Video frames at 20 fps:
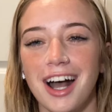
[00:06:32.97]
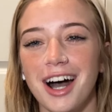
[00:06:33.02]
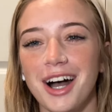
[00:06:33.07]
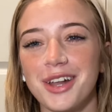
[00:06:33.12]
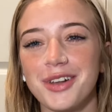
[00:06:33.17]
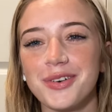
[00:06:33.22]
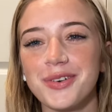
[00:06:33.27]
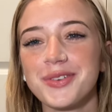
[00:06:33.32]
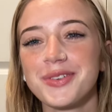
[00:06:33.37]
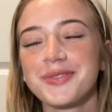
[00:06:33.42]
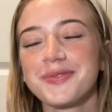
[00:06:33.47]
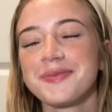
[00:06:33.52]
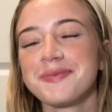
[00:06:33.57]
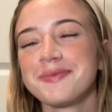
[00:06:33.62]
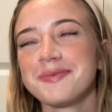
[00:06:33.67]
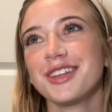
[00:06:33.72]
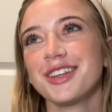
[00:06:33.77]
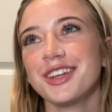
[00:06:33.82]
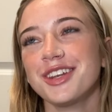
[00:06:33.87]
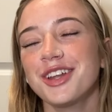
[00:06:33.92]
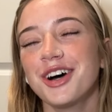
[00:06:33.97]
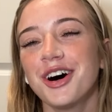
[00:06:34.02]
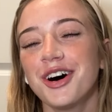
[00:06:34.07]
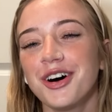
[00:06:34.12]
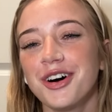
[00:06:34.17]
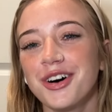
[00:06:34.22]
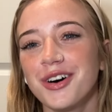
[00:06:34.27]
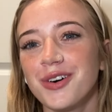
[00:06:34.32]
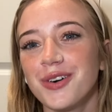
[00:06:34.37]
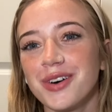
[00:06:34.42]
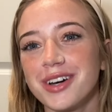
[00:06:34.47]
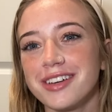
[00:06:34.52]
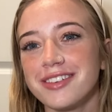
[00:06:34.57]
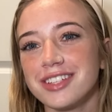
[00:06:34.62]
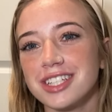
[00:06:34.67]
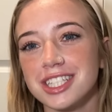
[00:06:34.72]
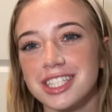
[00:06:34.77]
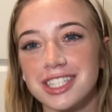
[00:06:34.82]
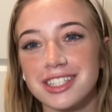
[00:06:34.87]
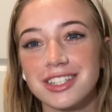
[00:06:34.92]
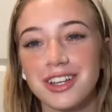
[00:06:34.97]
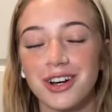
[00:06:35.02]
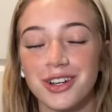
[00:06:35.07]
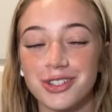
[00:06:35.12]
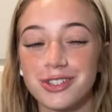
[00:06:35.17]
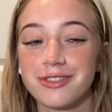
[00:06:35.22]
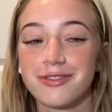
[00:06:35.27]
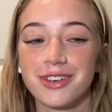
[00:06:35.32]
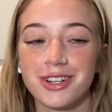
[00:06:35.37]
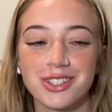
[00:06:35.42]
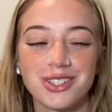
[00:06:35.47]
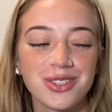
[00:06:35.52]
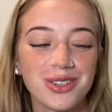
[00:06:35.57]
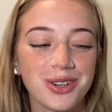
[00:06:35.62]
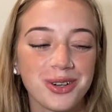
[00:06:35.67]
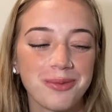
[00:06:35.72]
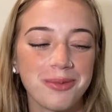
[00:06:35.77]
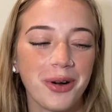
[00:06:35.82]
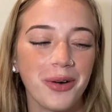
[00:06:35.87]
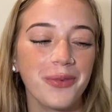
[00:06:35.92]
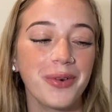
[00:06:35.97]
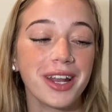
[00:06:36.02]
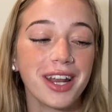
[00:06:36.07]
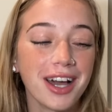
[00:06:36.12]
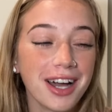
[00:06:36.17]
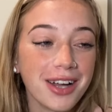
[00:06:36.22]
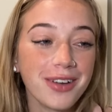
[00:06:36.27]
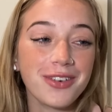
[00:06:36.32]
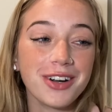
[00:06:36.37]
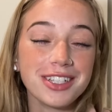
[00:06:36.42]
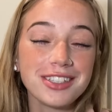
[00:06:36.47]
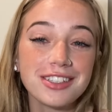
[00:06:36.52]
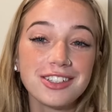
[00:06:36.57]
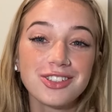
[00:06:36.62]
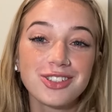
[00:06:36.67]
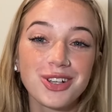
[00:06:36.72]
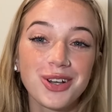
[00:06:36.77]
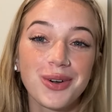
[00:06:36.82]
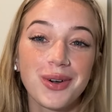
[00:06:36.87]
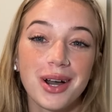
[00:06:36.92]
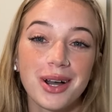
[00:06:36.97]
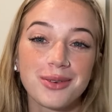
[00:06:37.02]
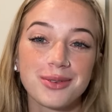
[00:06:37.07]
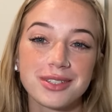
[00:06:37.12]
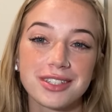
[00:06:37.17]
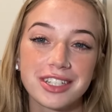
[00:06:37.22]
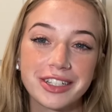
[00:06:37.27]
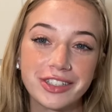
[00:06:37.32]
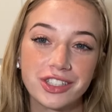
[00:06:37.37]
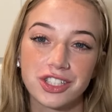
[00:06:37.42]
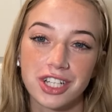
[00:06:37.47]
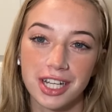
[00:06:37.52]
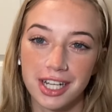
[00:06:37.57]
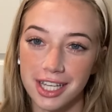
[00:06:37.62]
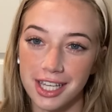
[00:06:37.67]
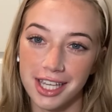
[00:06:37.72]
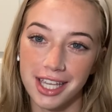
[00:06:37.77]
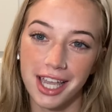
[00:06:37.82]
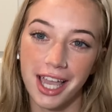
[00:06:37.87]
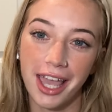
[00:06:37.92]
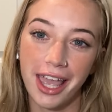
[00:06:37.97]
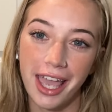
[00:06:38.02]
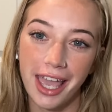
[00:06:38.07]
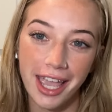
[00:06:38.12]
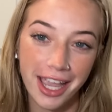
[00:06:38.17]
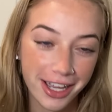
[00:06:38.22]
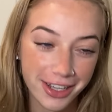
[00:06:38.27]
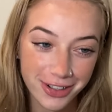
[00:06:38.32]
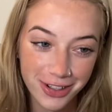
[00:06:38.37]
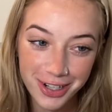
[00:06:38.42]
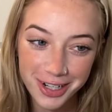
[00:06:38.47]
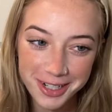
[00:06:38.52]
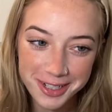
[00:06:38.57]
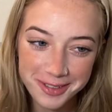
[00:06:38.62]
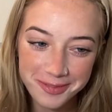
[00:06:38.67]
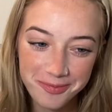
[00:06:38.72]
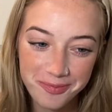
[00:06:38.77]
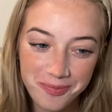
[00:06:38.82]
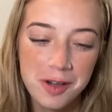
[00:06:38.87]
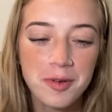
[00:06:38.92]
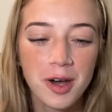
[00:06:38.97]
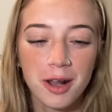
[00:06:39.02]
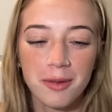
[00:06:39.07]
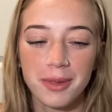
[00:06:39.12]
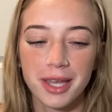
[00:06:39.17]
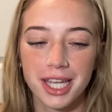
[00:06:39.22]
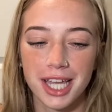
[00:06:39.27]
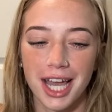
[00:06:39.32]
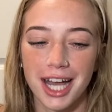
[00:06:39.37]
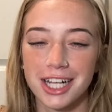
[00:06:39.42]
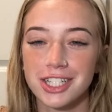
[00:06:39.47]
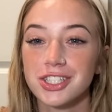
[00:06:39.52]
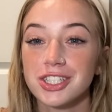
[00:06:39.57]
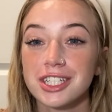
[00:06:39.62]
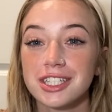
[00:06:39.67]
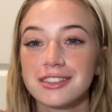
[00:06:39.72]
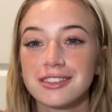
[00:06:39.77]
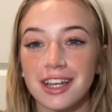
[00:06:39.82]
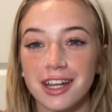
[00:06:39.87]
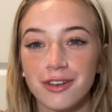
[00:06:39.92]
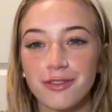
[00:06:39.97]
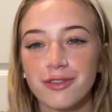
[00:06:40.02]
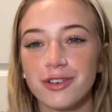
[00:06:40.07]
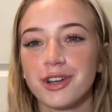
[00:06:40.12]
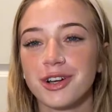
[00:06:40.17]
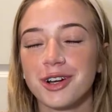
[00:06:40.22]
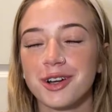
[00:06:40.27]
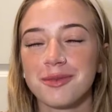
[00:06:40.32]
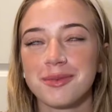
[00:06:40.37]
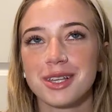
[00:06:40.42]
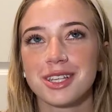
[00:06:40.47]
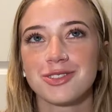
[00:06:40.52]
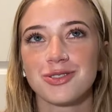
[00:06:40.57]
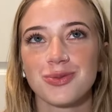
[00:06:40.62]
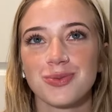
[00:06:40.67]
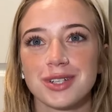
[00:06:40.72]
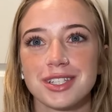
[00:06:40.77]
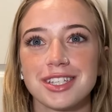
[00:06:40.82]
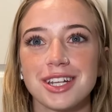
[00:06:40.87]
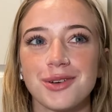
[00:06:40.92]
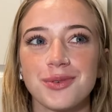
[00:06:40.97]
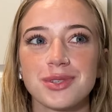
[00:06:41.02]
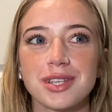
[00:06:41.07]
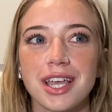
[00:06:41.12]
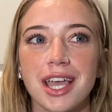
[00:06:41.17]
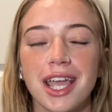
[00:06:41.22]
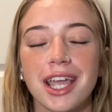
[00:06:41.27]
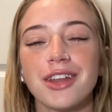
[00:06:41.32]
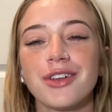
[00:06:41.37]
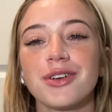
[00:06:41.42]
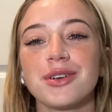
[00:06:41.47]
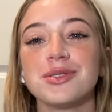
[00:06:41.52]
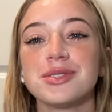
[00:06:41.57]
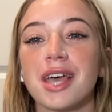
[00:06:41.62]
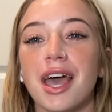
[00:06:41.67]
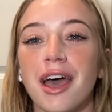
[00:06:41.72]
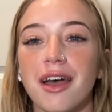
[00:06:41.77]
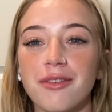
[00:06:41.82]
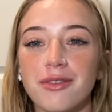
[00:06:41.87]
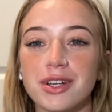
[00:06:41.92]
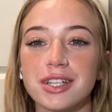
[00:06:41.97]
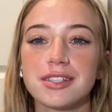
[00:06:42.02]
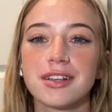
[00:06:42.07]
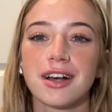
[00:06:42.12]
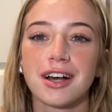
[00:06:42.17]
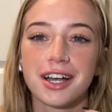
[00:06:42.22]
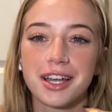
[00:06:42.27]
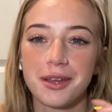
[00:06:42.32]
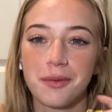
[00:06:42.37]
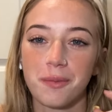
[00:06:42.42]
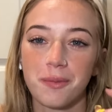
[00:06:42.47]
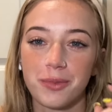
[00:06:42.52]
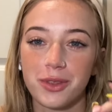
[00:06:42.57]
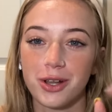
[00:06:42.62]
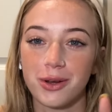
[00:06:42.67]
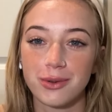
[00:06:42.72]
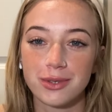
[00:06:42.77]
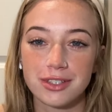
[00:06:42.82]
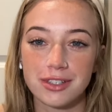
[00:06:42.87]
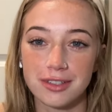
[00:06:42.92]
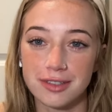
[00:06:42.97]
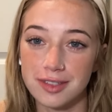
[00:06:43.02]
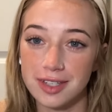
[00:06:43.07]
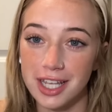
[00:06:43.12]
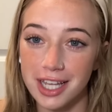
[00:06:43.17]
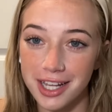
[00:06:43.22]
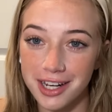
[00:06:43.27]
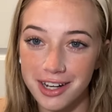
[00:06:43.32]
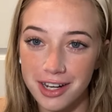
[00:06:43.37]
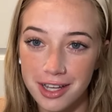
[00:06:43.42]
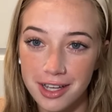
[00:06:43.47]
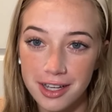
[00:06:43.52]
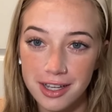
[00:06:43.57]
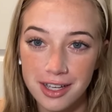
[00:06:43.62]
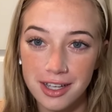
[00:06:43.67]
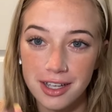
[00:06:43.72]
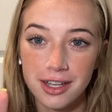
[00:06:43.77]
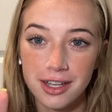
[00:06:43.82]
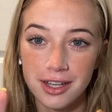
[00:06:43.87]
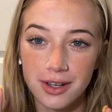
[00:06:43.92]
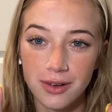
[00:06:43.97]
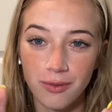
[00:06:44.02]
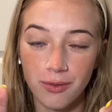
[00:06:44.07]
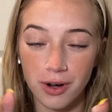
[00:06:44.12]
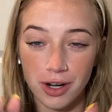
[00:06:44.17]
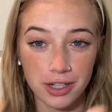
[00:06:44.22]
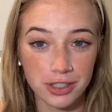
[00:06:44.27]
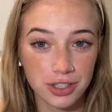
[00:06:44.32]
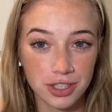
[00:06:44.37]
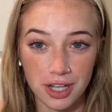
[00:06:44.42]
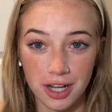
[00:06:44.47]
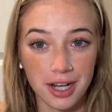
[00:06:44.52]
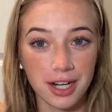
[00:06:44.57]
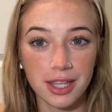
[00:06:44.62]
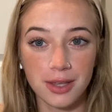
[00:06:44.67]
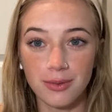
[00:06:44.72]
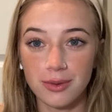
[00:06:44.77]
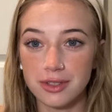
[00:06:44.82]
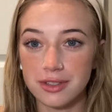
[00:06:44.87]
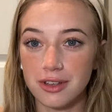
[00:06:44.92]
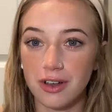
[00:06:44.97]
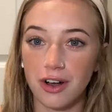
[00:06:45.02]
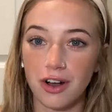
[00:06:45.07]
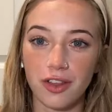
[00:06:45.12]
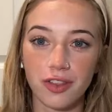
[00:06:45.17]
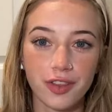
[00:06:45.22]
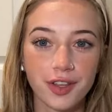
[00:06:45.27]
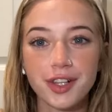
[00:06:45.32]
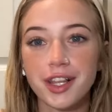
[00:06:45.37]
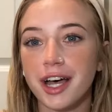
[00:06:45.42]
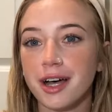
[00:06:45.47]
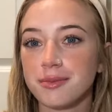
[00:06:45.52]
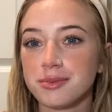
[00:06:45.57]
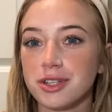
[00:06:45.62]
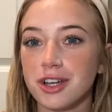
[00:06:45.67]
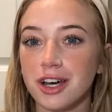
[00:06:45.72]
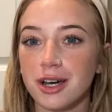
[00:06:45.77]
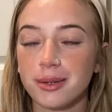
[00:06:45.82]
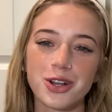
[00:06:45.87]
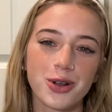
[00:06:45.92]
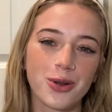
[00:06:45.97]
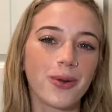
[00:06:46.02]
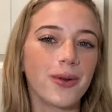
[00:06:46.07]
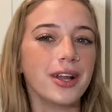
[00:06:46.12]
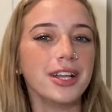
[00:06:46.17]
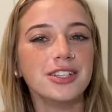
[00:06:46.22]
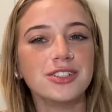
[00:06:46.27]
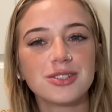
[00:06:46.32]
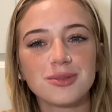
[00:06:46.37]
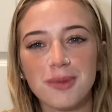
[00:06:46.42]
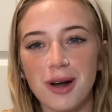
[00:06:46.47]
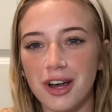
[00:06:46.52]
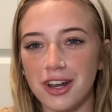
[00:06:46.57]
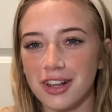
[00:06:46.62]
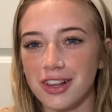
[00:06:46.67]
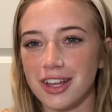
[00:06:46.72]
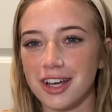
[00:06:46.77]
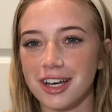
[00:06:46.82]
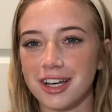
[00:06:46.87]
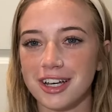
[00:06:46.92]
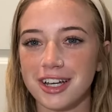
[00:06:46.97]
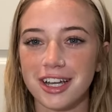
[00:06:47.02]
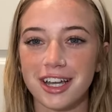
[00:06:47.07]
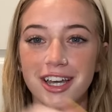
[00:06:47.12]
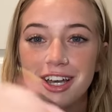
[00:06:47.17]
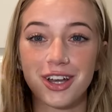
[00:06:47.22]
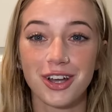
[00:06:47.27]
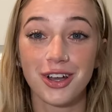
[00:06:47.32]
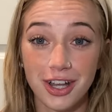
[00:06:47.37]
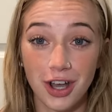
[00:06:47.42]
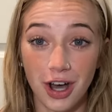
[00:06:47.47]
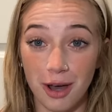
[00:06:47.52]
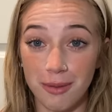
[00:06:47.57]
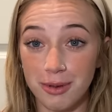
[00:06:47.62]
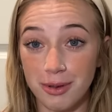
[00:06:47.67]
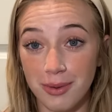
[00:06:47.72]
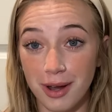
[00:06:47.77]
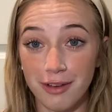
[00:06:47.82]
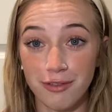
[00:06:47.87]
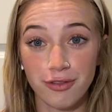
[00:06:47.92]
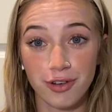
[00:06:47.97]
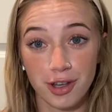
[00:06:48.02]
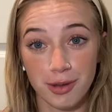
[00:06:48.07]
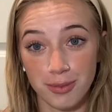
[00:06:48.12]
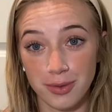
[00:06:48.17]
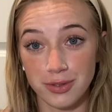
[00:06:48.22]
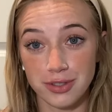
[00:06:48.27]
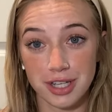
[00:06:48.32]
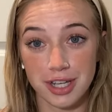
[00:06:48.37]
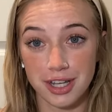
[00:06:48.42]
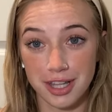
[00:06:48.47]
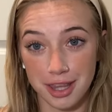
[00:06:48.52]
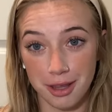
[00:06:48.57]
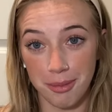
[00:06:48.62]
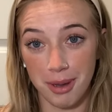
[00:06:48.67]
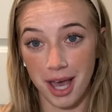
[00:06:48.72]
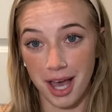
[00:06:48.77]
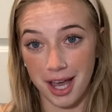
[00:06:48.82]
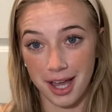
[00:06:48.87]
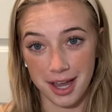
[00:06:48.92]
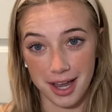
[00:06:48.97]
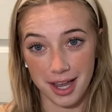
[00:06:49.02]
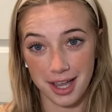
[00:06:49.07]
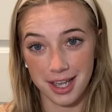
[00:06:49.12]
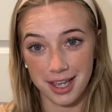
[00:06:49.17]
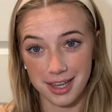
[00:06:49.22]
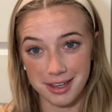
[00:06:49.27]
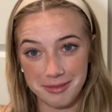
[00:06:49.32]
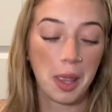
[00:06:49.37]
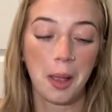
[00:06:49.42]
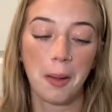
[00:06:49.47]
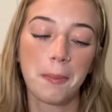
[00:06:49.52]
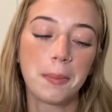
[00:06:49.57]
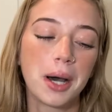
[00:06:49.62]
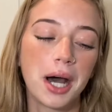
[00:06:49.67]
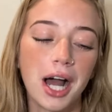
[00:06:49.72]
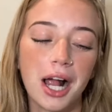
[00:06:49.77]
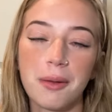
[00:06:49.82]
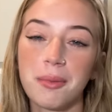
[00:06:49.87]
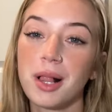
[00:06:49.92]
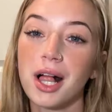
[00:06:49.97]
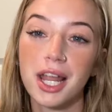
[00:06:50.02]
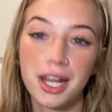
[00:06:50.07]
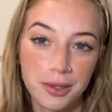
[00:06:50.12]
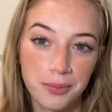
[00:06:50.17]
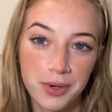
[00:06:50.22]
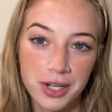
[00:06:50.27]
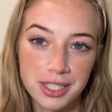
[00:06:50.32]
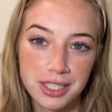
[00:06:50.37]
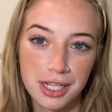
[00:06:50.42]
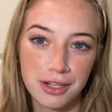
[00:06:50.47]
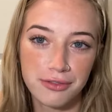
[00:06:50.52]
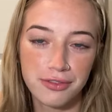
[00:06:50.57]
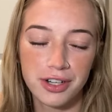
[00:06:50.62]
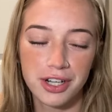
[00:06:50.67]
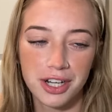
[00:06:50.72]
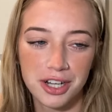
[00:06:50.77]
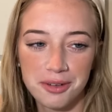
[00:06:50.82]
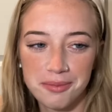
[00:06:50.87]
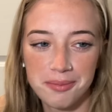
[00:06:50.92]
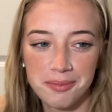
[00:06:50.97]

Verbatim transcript: I don't know if this is controversial, but when I watched the show, I was a Jenny hater. But I'm like actually excited for her because the reason I was a hater is every time there was a scene where Shoddy was on the laptop, cringe monologue, copyright free music in the back, but I'm glad it worked out for her.